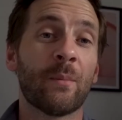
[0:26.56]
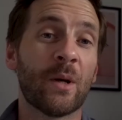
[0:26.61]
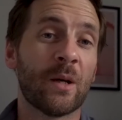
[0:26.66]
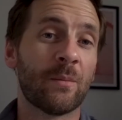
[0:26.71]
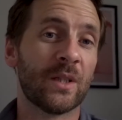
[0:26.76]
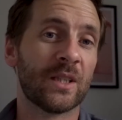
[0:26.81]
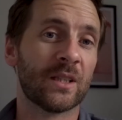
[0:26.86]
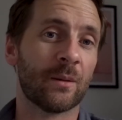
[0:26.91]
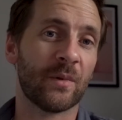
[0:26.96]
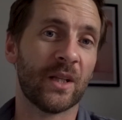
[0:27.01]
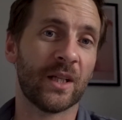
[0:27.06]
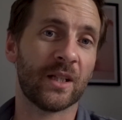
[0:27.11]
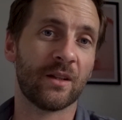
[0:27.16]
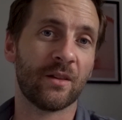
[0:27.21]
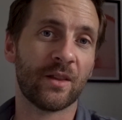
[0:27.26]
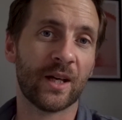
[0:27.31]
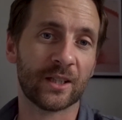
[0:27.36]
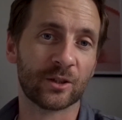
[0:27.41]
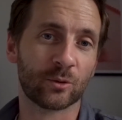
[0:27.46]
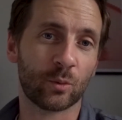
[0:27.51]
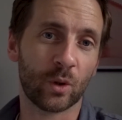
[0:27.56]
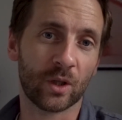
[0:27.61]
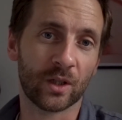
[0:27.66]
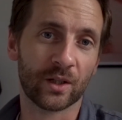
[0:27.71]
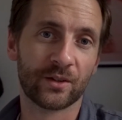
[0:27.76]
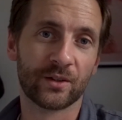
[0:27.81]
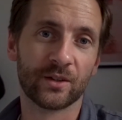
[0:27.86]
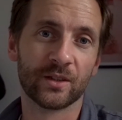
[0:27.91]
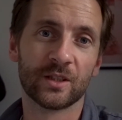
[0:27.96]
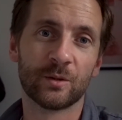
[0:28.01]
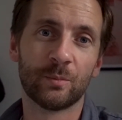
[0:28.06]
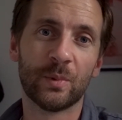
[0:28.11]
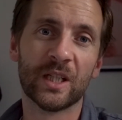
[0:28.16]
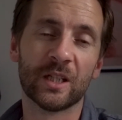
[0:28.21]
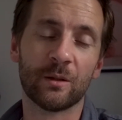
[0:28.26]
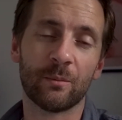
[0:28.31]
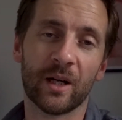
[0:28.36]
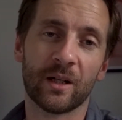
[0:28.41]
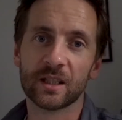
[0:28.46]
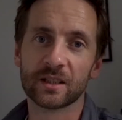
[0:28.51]
might be something that is worth
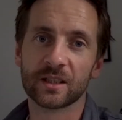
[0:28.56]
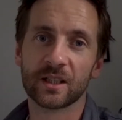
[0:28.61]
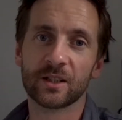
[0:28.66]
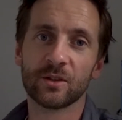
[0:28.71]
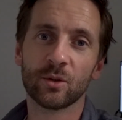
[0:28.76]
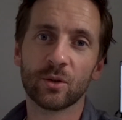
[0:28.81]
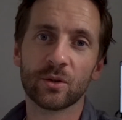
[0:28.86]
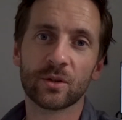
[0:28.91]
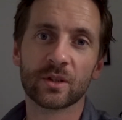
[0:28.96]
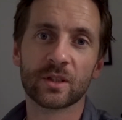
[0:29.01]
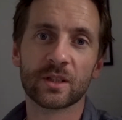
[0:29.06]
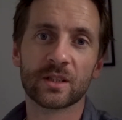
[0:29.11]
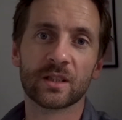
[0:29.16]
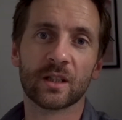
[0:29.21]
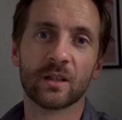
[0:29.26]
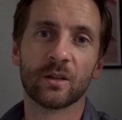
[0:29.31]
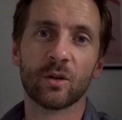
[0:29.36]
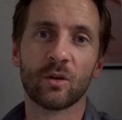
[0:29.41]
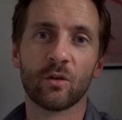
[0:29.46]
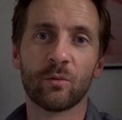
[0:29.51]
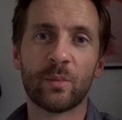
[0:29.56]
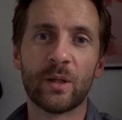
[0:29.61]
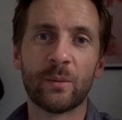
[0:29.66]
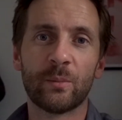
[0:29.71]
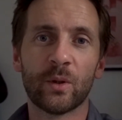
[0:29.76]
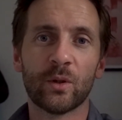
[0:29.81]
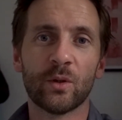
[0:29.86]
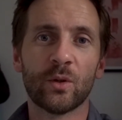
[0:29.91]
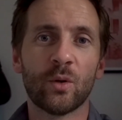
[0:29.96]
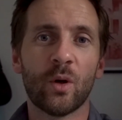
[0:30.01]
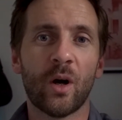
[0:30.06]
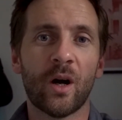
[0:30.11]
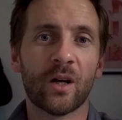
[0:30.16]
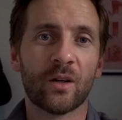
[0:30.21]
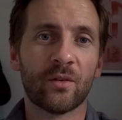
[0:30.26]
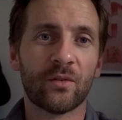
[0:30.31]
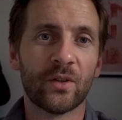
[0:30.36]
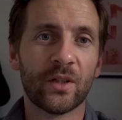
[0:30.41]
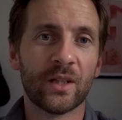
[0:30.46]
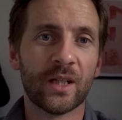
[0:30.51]
speaking about, as I know there is a lot of people who are
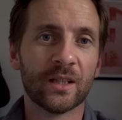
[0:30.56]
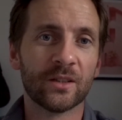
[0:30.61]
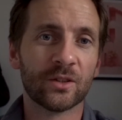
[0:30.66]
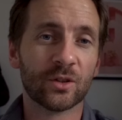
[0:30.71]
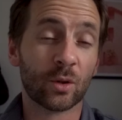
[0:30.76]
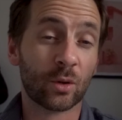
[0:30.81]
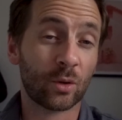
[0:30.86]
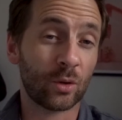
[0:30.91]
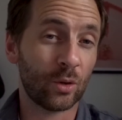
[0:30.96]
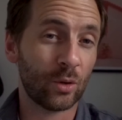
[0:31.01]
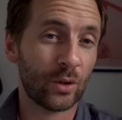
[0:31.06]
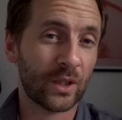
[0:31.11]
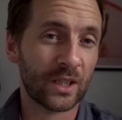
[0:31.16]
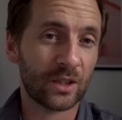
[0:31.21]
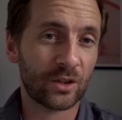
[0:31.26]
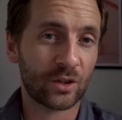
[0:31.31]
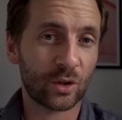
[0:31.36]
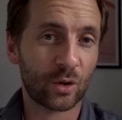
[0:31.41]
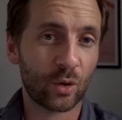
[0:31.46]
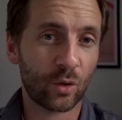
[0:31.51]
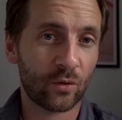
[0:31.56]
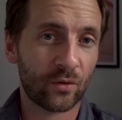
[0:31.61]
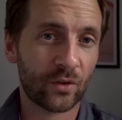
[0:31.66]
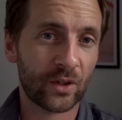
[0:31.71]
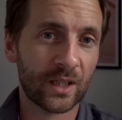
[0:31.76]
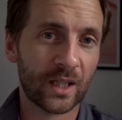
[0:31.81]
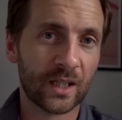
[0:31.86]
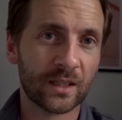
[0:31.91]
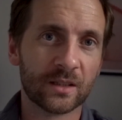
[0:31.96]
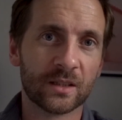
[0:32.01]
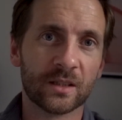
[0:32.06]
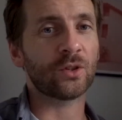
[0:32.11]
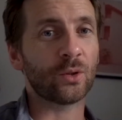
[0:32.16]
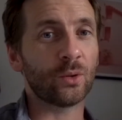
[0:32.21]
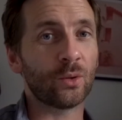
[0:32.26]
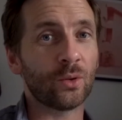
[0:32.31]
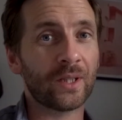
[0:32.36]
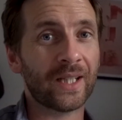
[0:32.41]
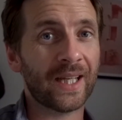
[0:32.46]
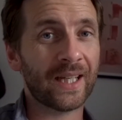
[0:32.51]
freelance or looking to go freelance.
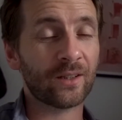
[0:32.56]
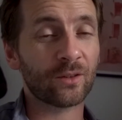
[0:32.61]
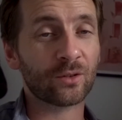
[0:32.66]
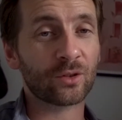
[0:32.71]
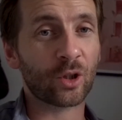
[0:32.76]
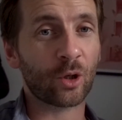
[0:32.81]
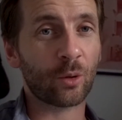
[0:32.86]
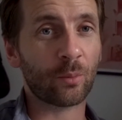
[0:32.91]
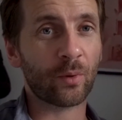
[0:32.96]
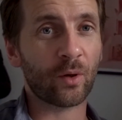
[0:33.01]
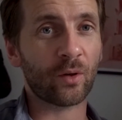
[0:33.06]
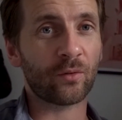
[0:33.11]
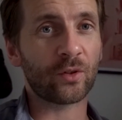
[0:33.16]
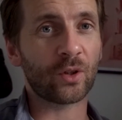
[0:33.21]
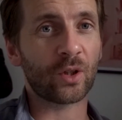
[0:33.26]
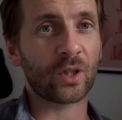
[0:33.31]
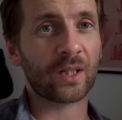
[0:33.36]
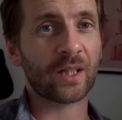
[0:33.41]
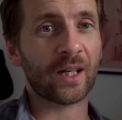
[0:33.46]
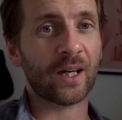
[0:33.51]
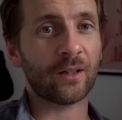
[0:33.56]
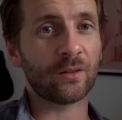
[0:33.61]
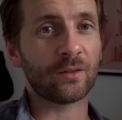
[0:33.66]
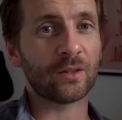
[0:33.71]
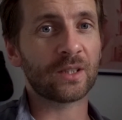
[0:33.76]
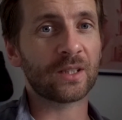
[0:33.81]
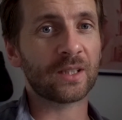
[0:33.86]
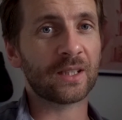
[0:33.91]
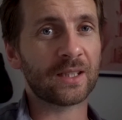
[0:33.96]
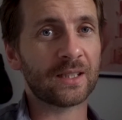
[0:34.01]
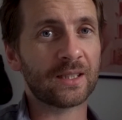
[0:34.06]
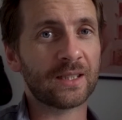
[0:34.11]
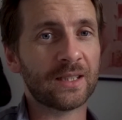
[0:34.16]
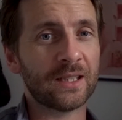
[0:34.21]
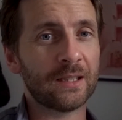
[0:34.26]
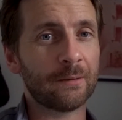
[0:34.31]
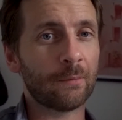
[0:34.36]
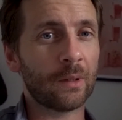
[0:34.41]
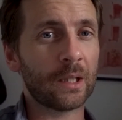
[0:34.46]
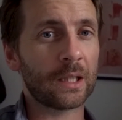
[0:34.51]
So getting on top of your accounts can
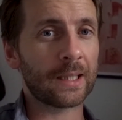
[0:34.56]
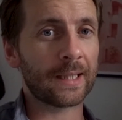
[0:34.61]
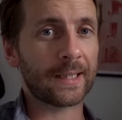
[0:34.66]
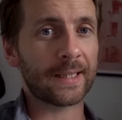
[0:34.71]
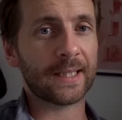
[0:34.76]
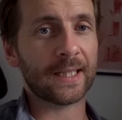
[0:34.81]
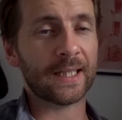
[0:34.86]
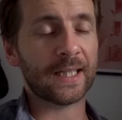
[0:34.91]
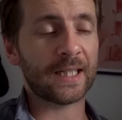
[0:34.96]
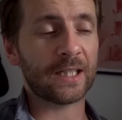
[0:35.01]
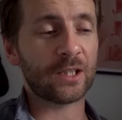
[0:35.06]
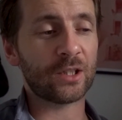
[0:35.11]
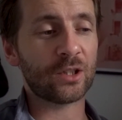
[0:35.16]
seem like a